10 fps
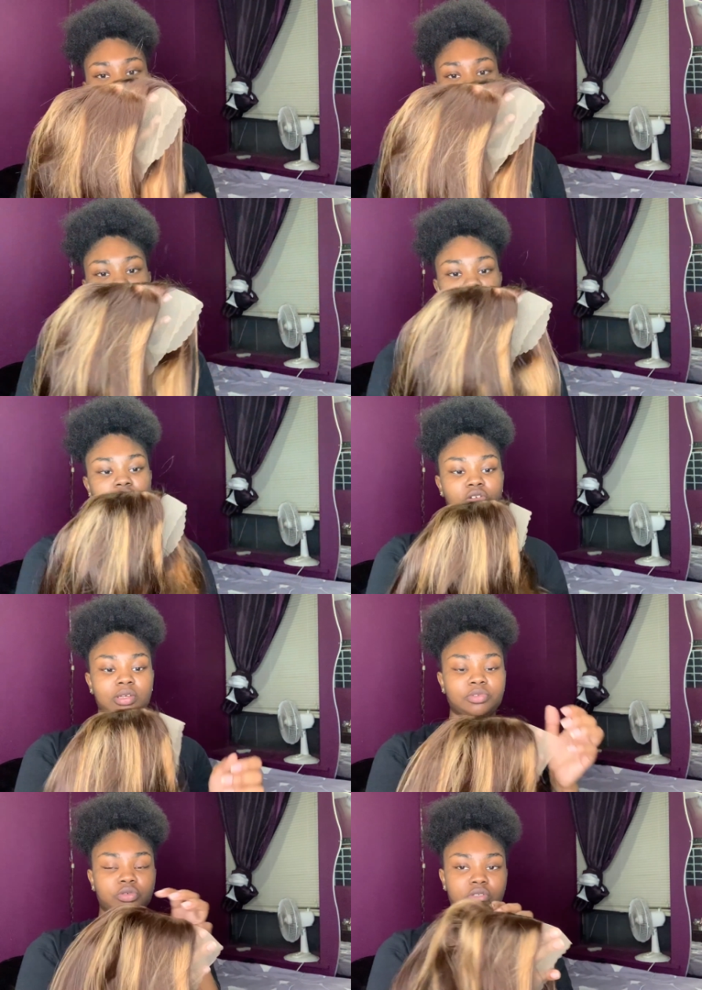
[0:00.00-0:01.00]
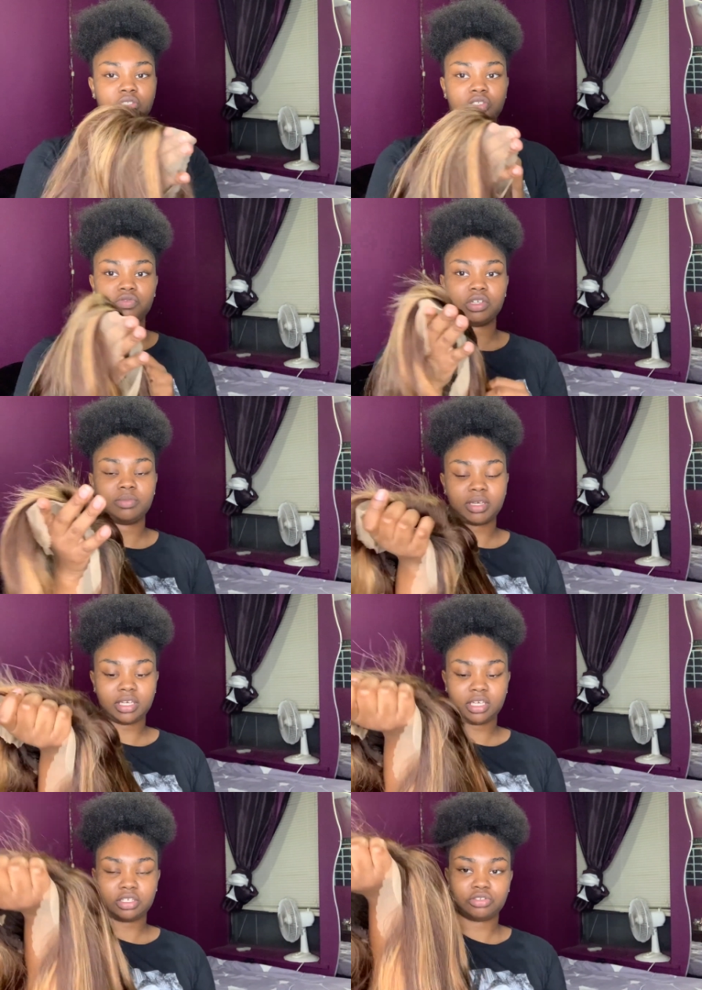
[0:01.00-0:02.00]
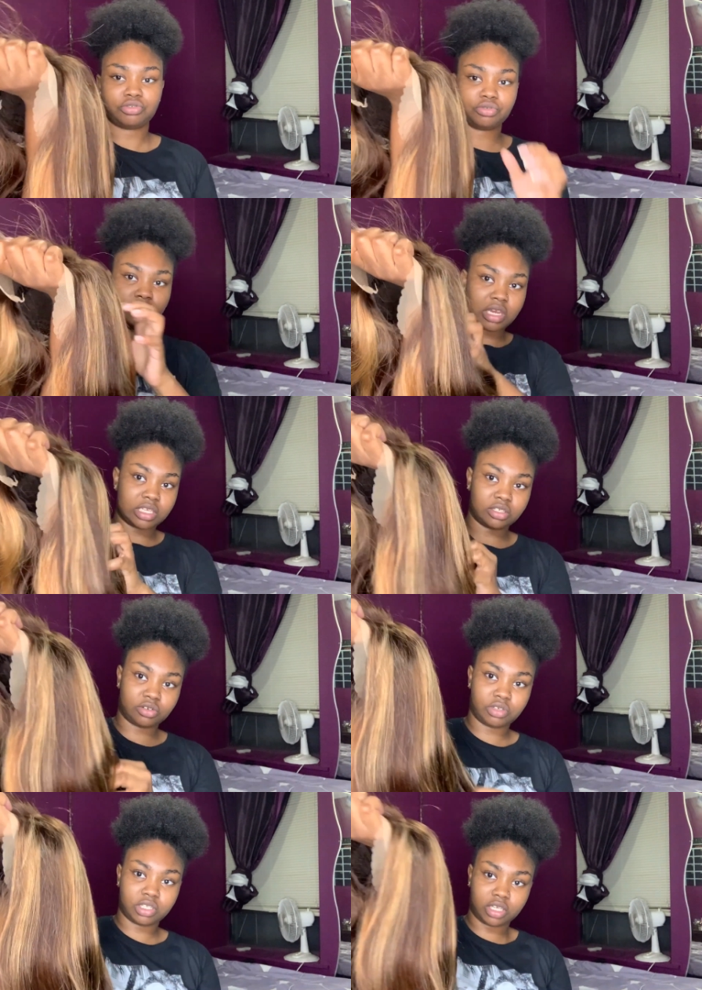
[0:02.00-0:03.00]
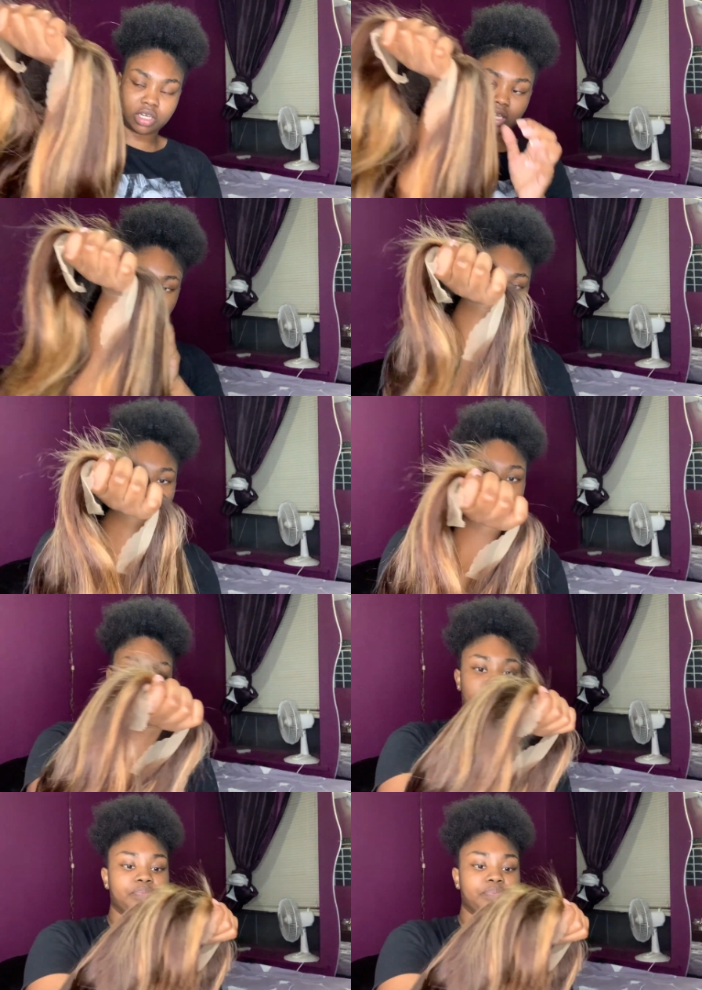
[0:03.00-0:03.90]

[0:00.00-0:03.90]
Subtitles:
far, and all I'm doing is just running my hands through, and that's the only thing that came out.